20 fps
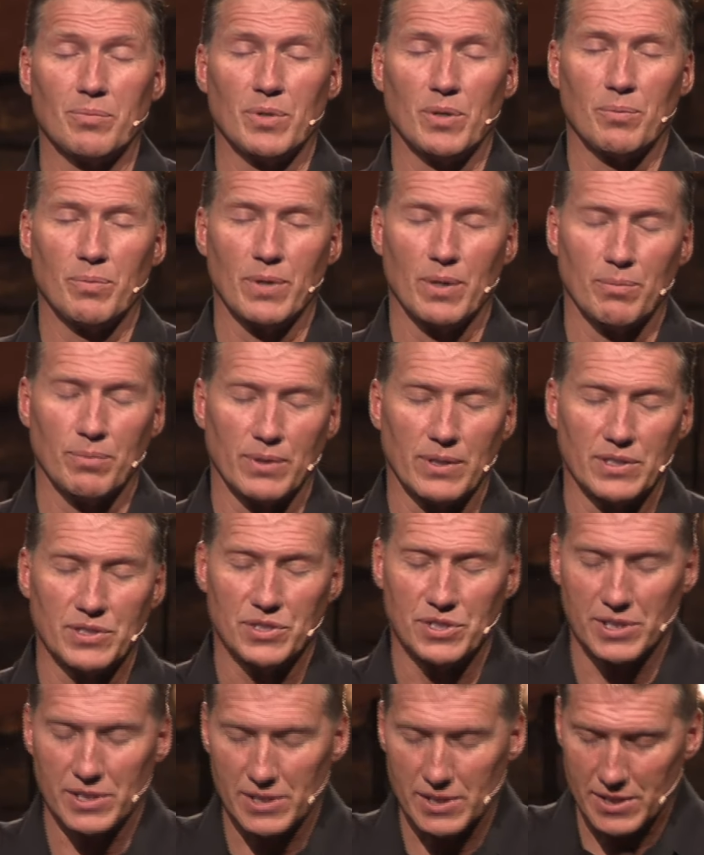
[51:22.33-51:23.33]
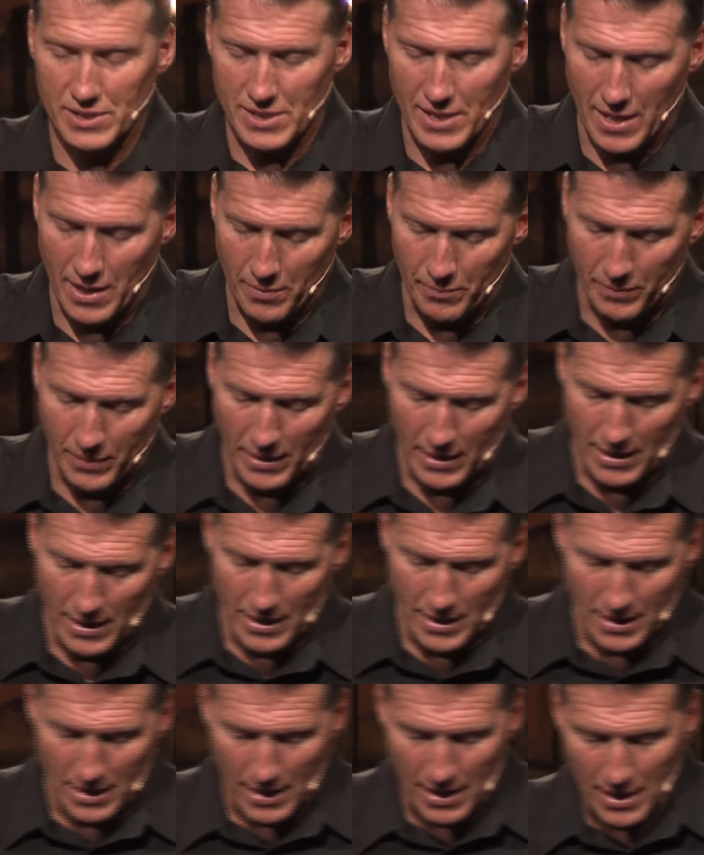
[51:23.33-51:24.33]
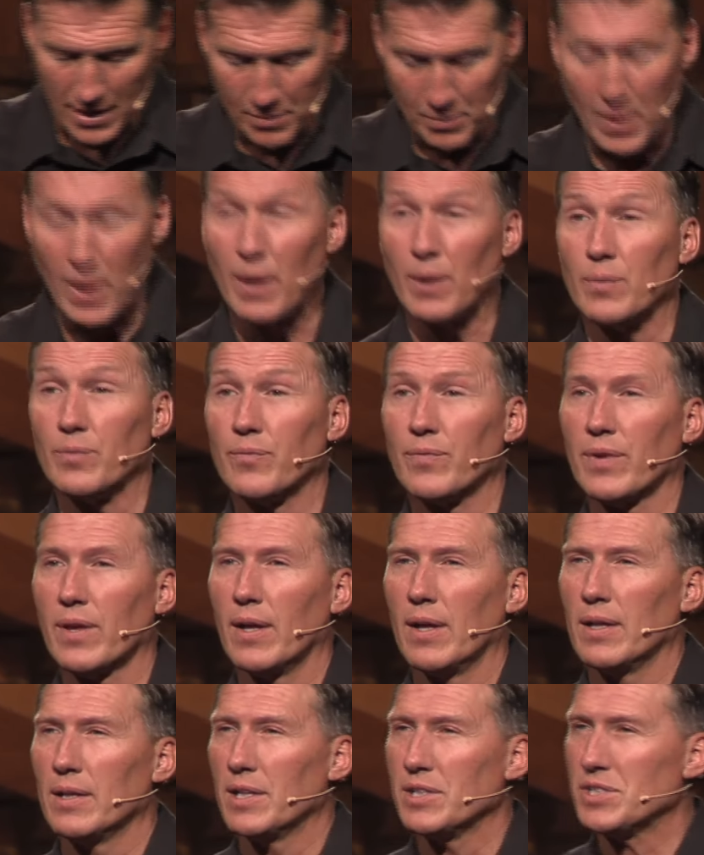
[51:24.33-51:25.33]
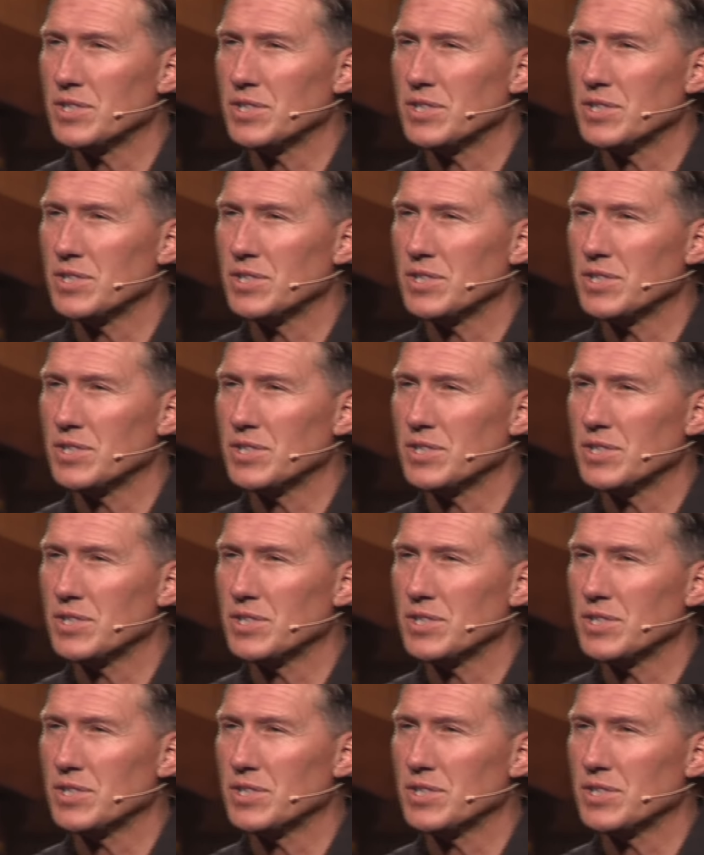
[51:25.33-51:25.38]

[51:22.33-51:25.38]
build up your people in Jesus' name. Amen.